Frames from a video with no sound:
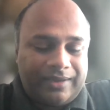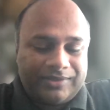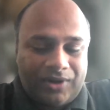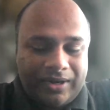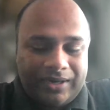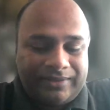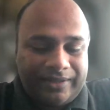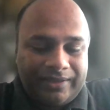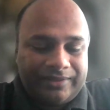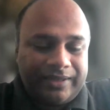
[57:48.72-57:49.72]
strongly
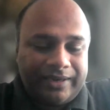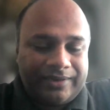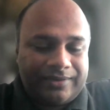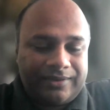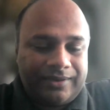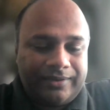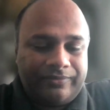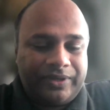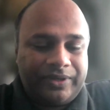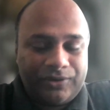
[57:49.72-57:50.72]
think that
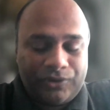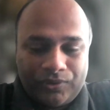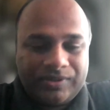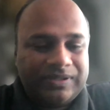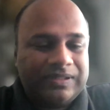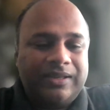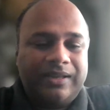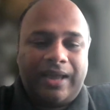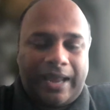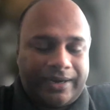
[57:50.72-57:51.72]
we can use
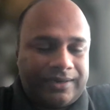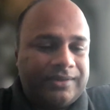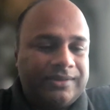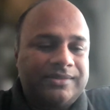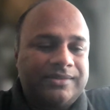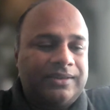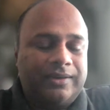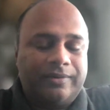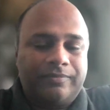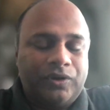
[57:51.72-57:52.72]
actors,
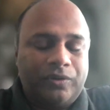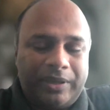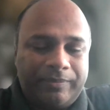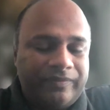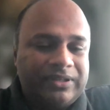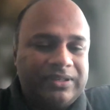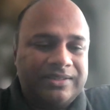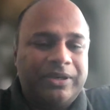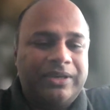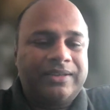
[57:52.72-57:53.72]
people with
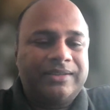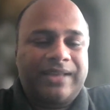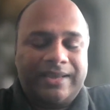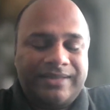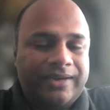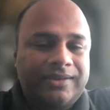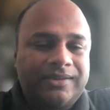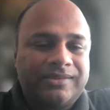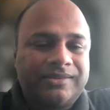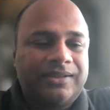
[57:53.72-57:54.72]
disabilities as
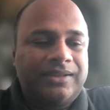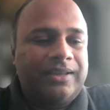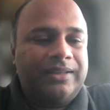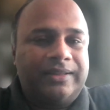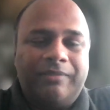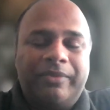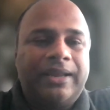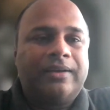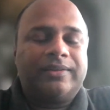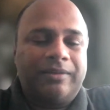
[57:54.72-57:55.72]
actors. They'll
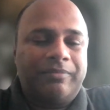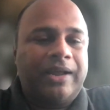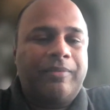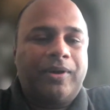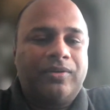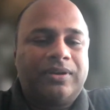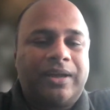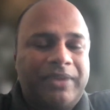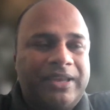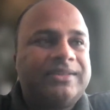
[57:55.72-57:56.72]
bring about
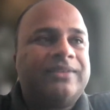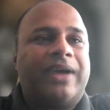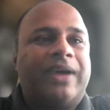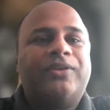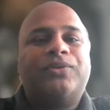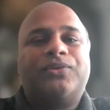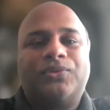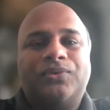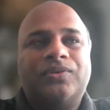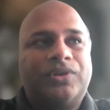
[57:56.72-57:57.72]
amazing value
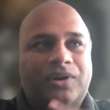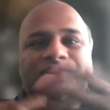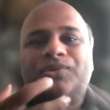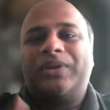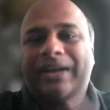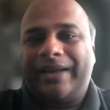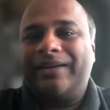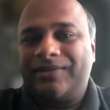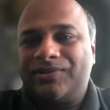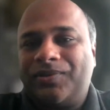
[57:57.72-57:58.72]
to your
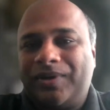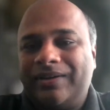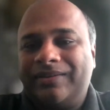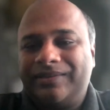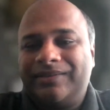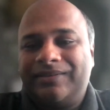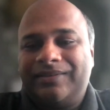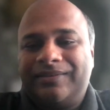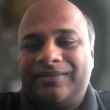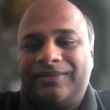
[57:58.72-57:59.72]
storyline and so on.
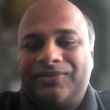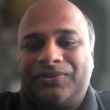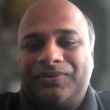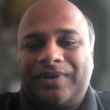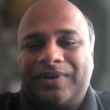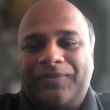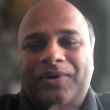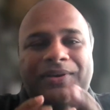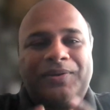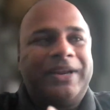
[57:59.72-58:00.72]
So I
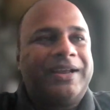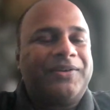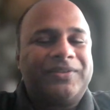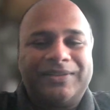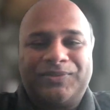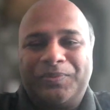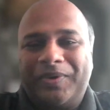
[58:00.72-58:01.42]
wanted to bring out these two